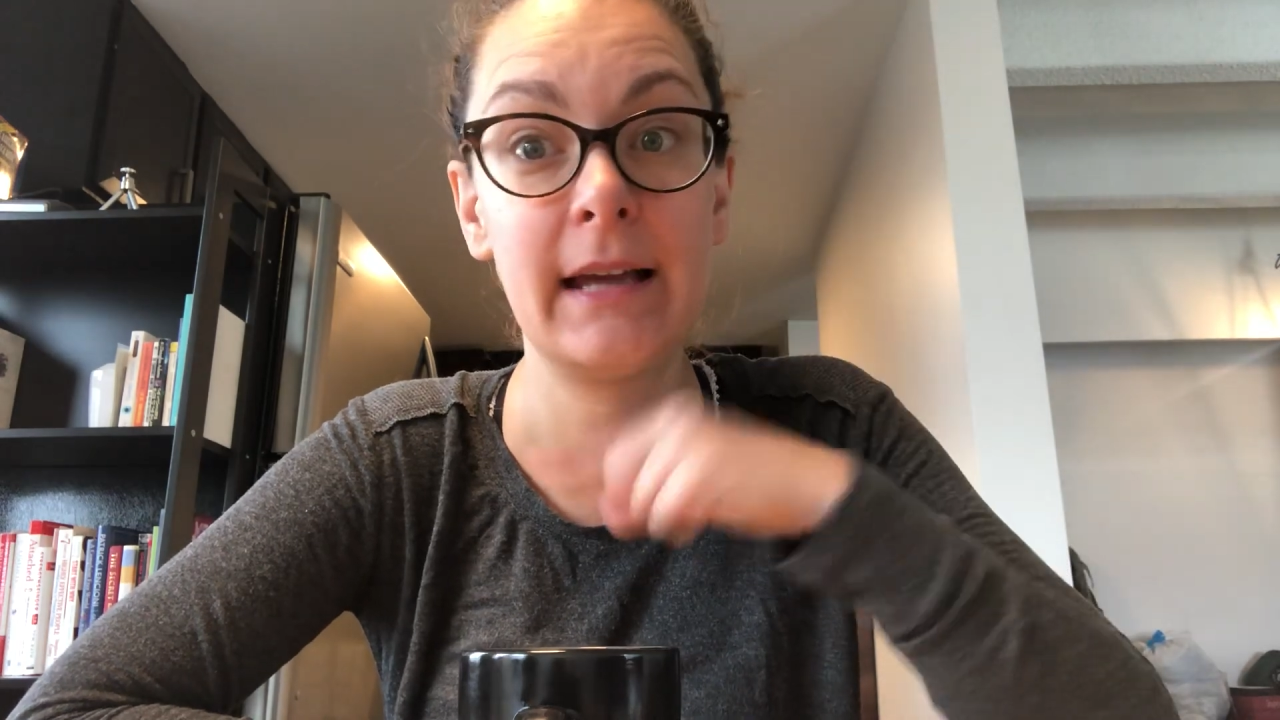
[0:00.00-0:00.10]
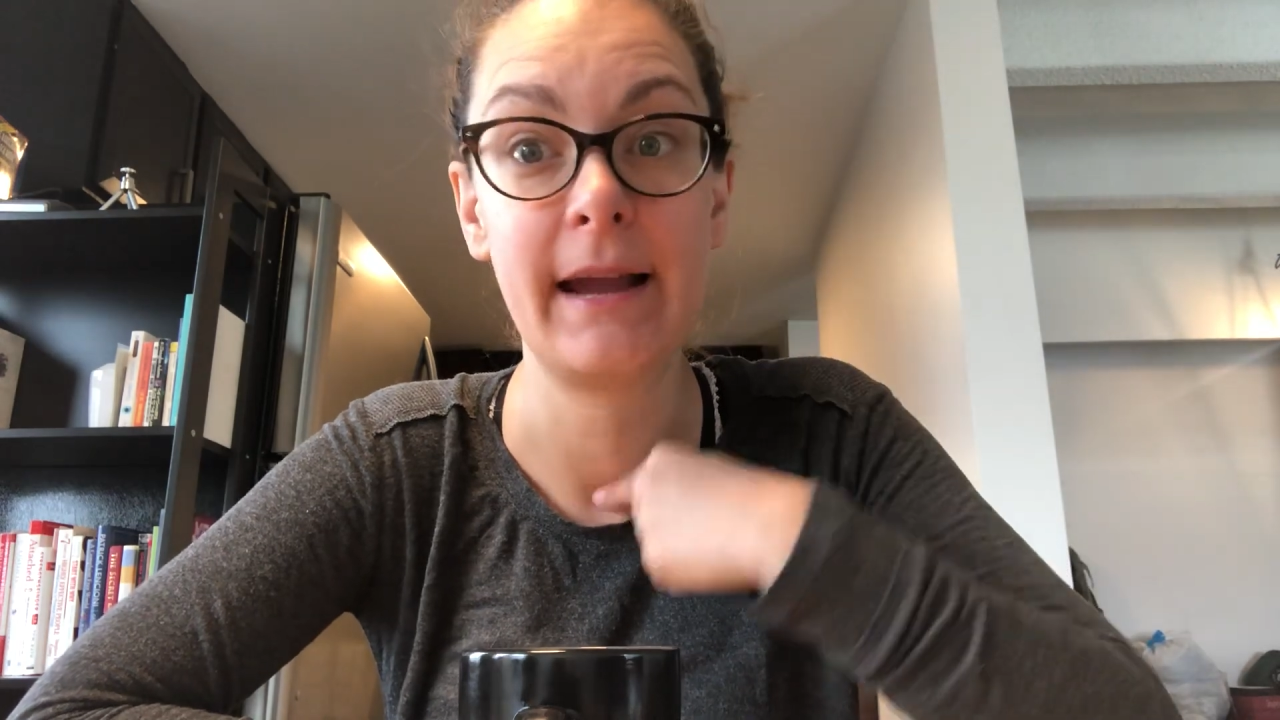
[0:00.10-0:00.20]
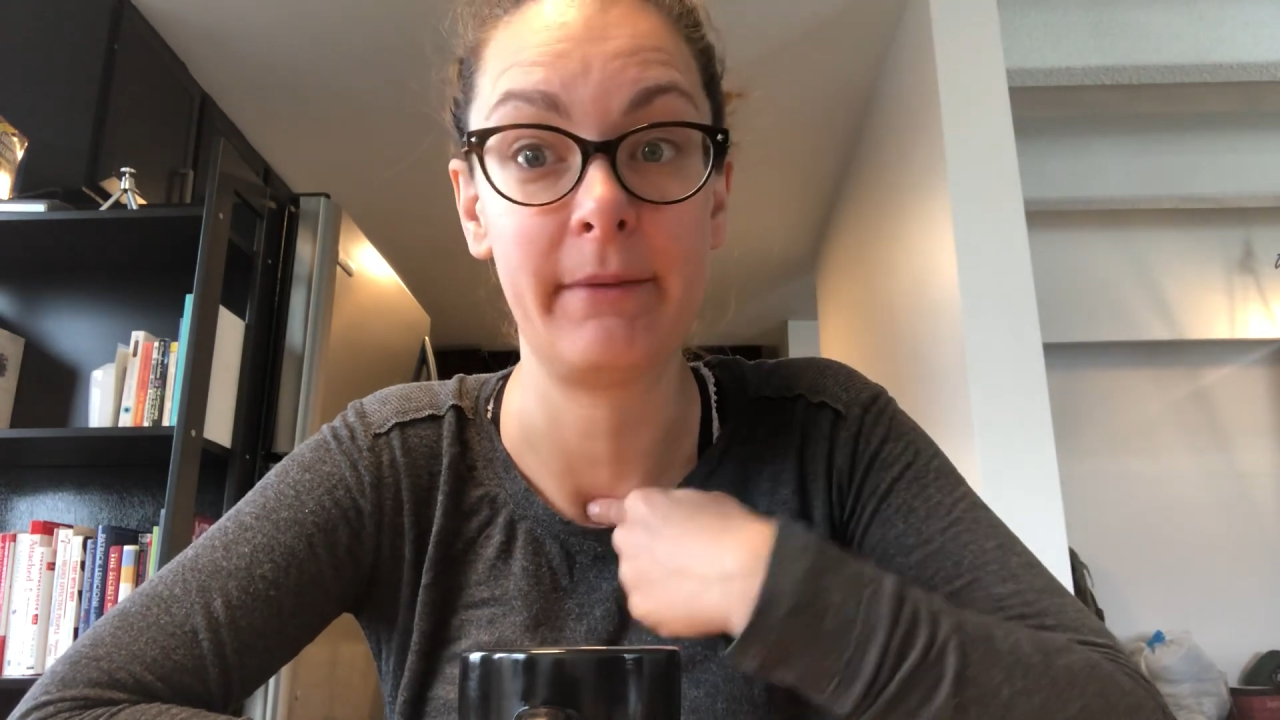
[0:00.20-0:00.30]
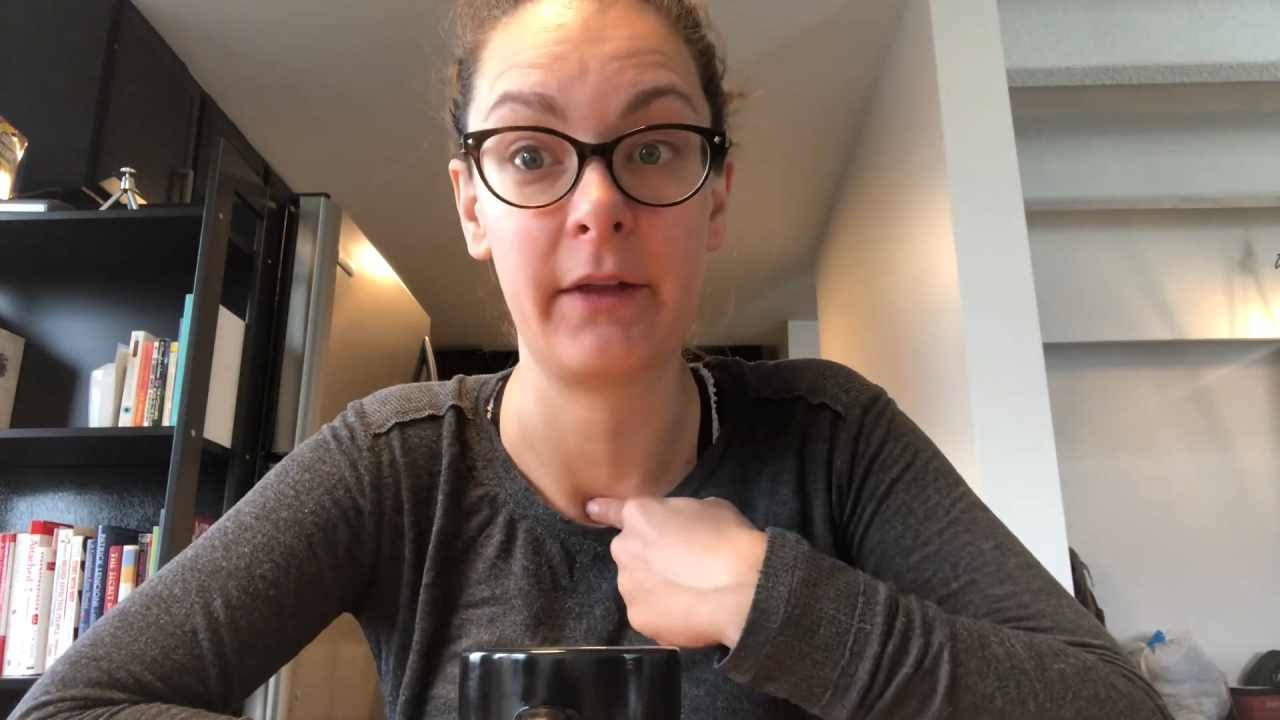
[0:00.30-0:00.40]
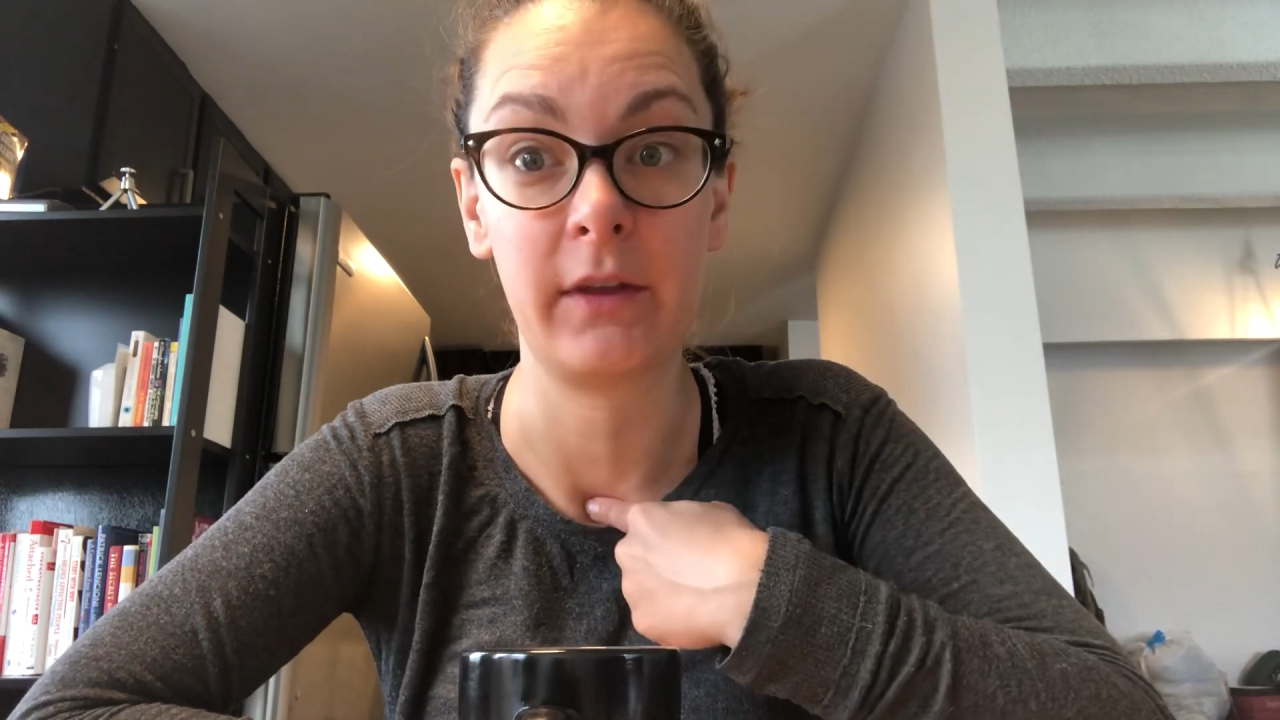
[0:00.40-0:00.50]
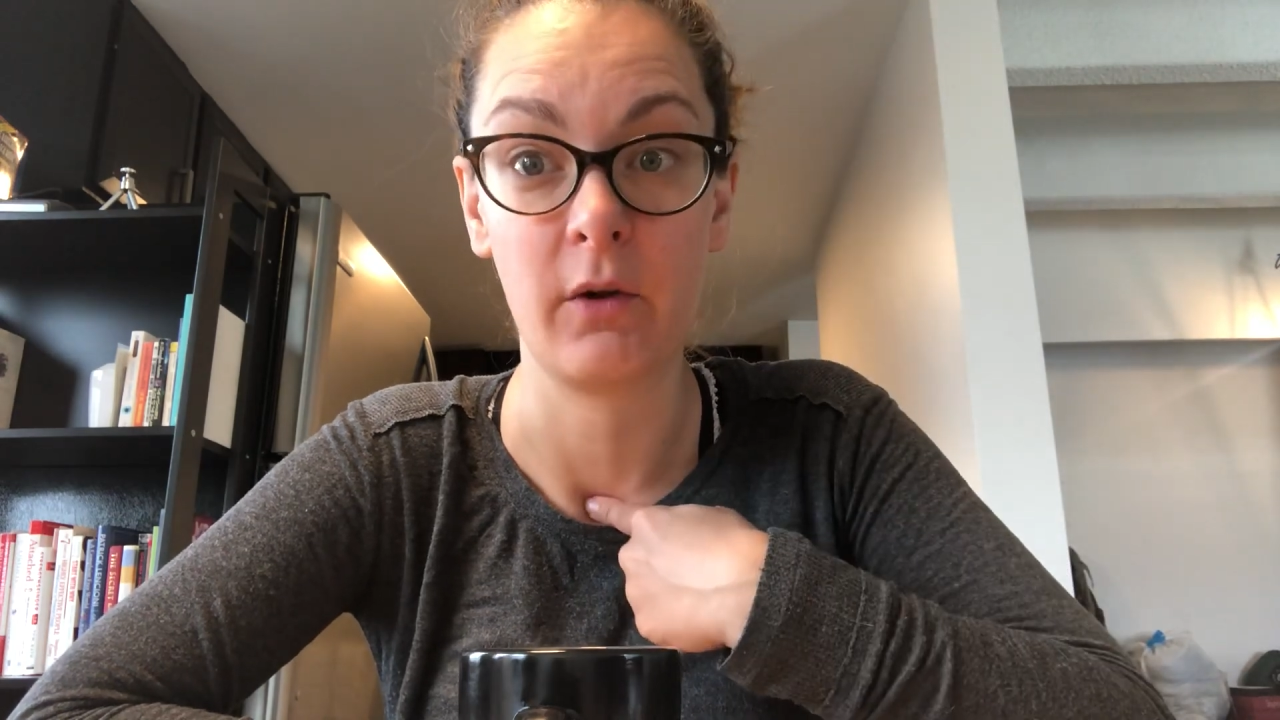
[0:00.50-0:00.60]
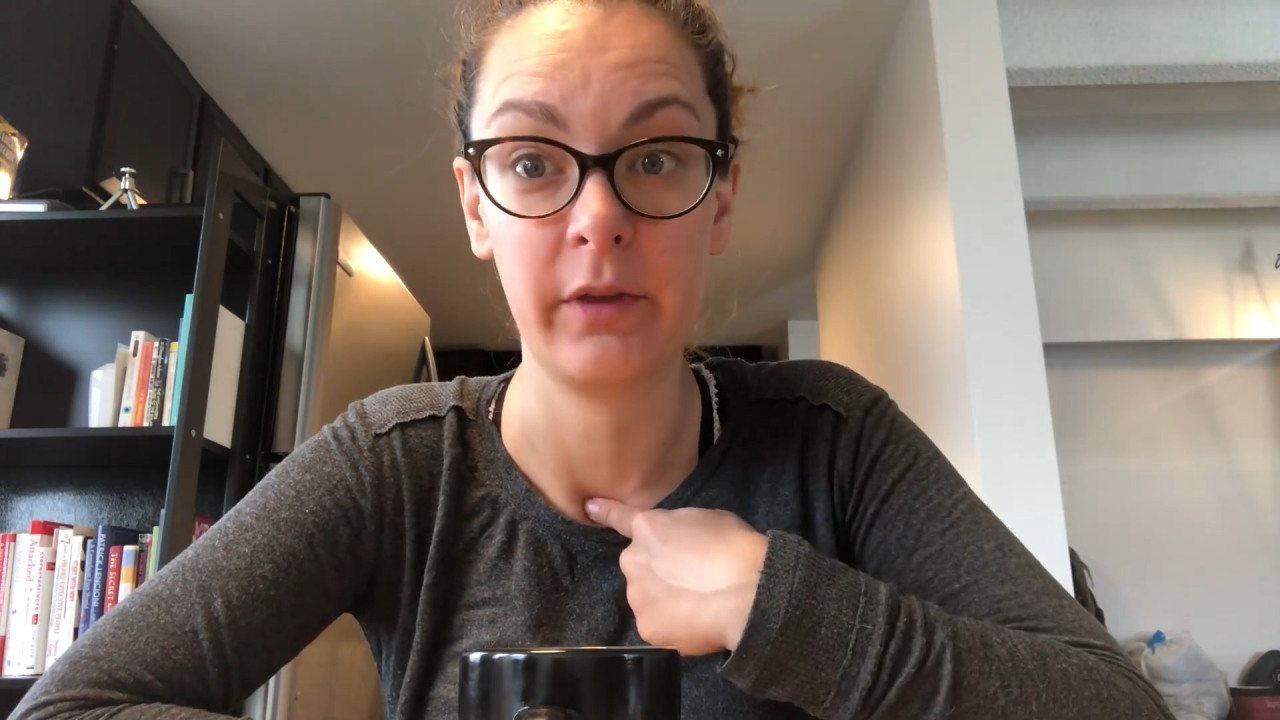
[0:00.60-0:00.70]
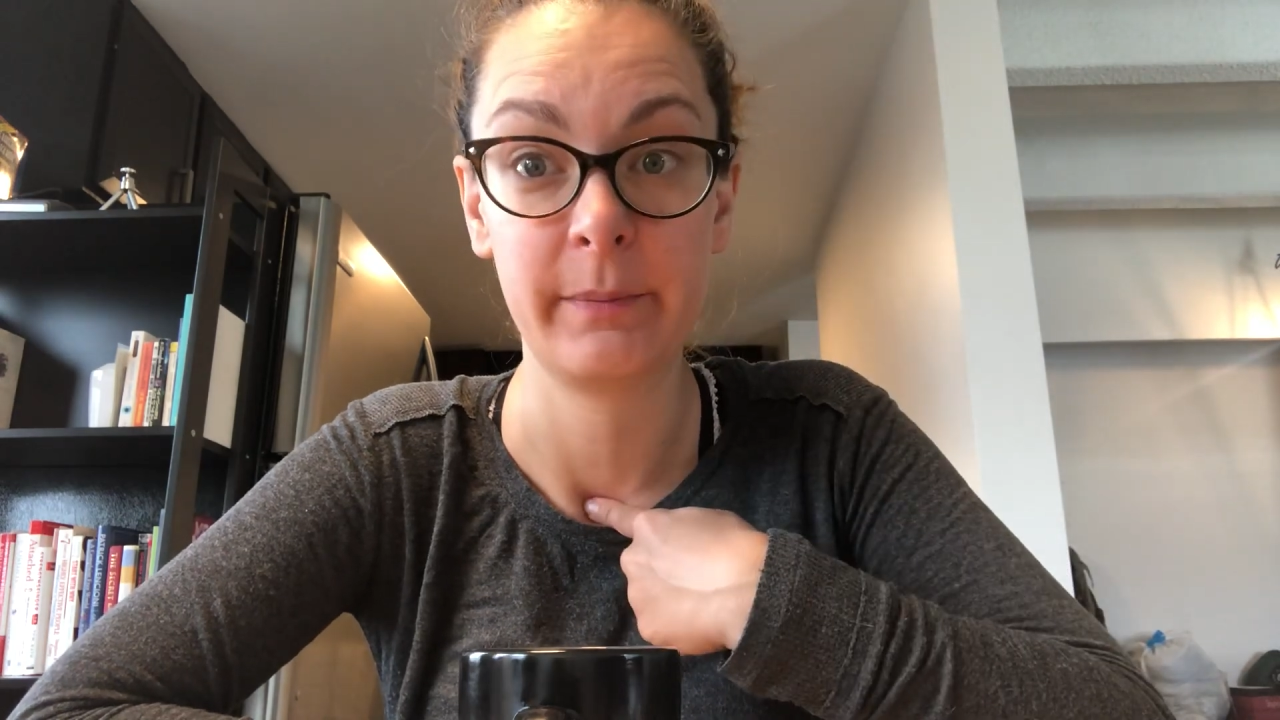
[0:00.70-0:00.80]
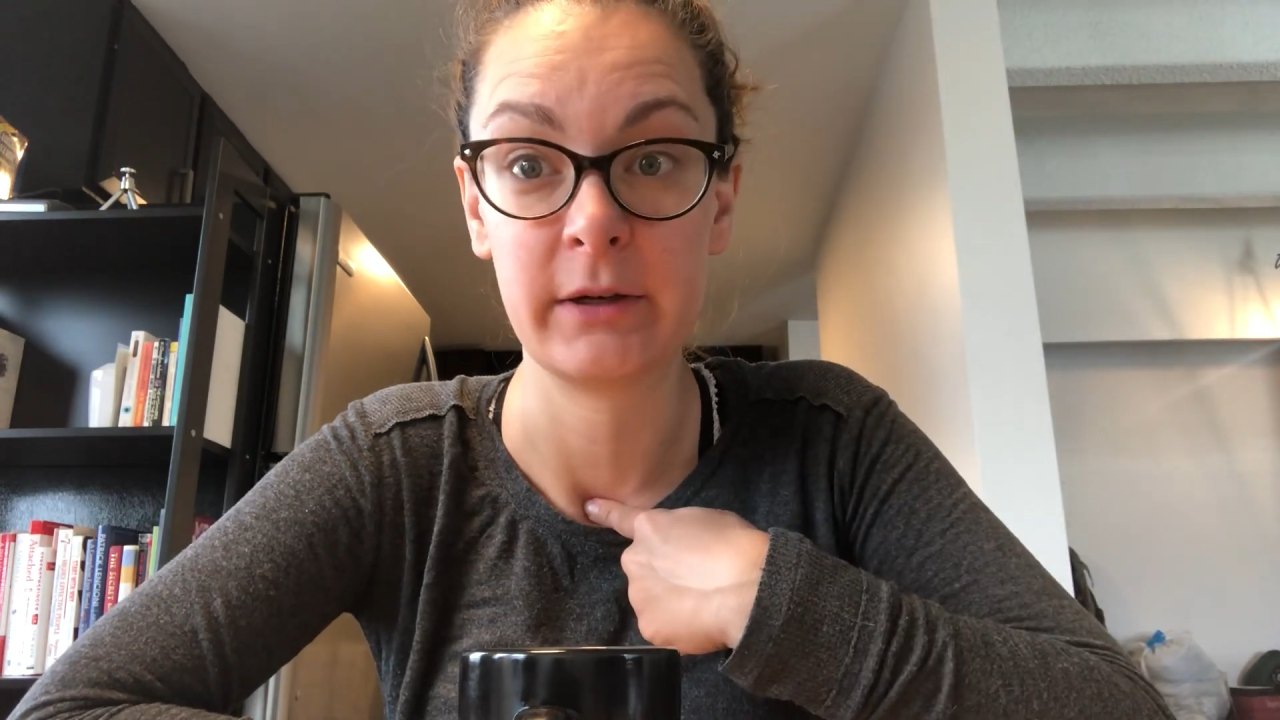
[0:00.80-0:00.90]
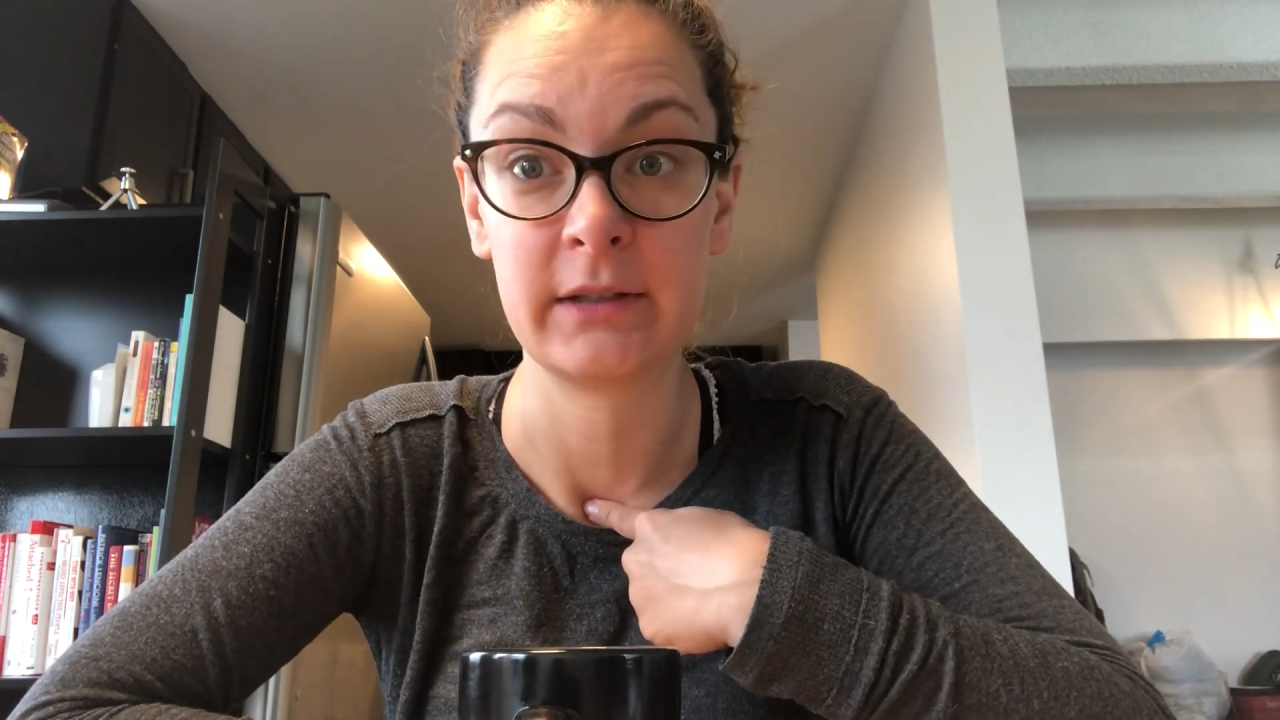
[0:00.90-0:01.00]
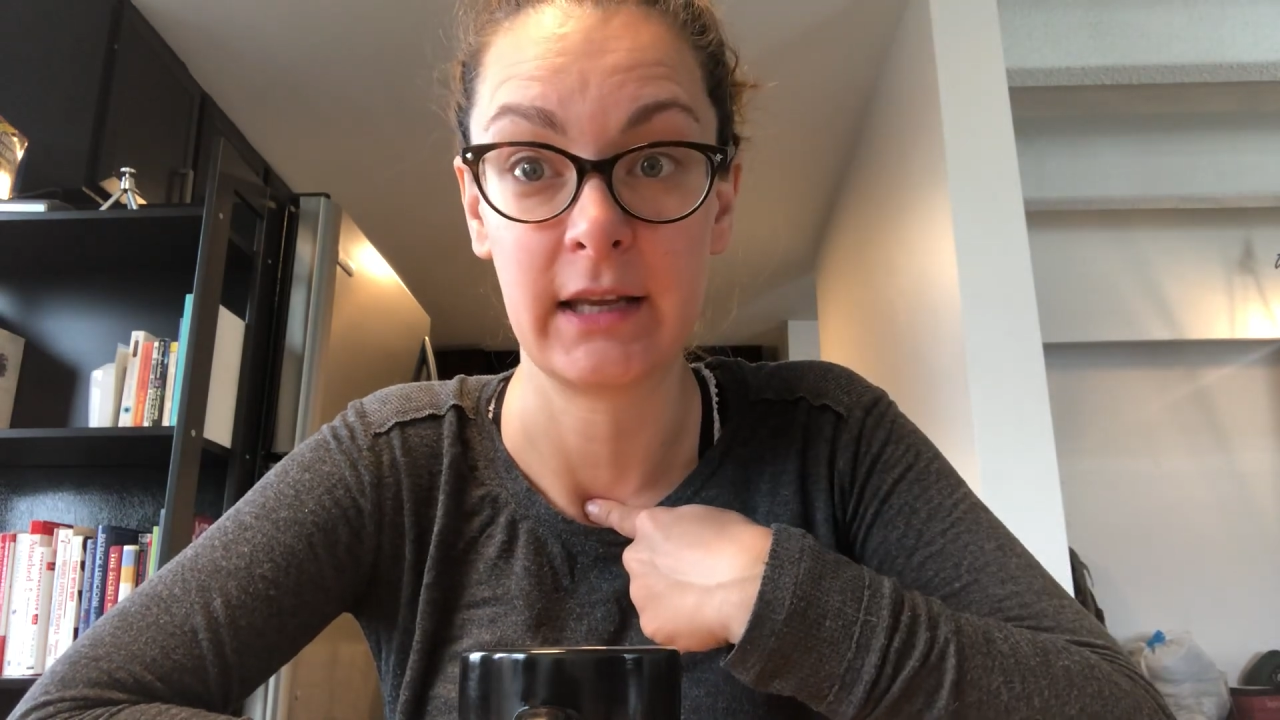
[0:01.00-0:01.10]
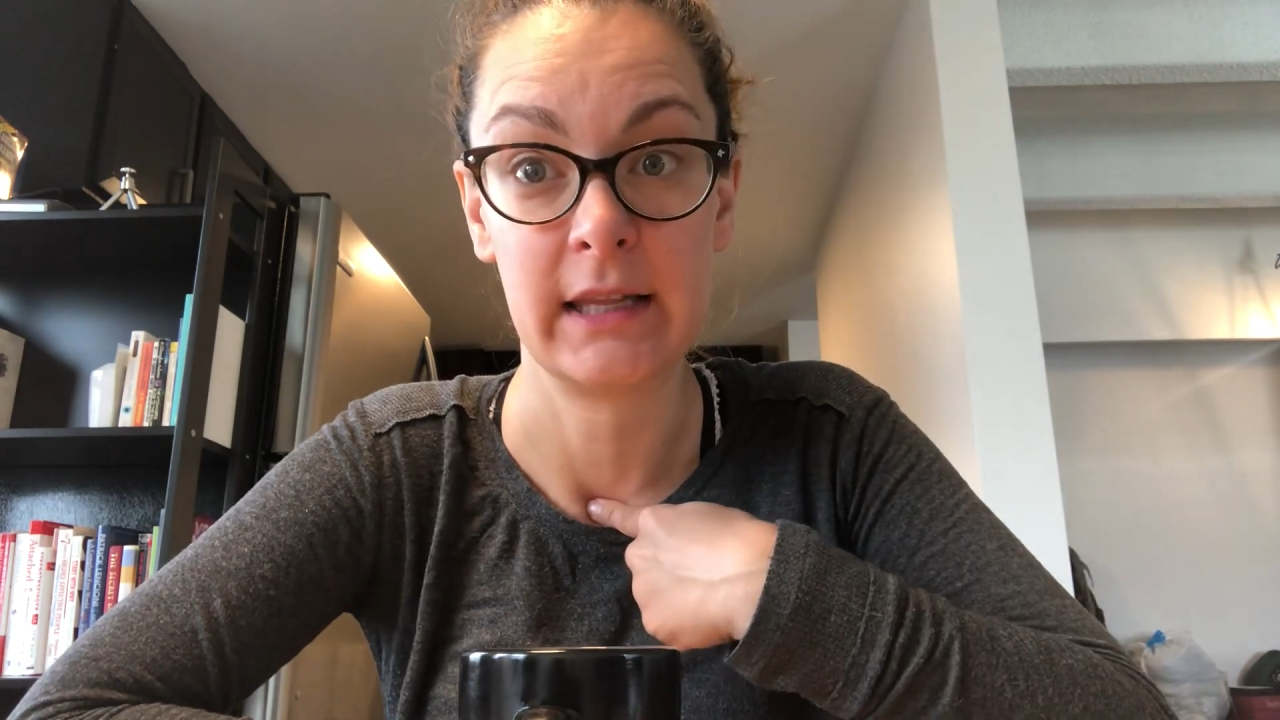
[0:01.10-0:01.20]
I am not the only person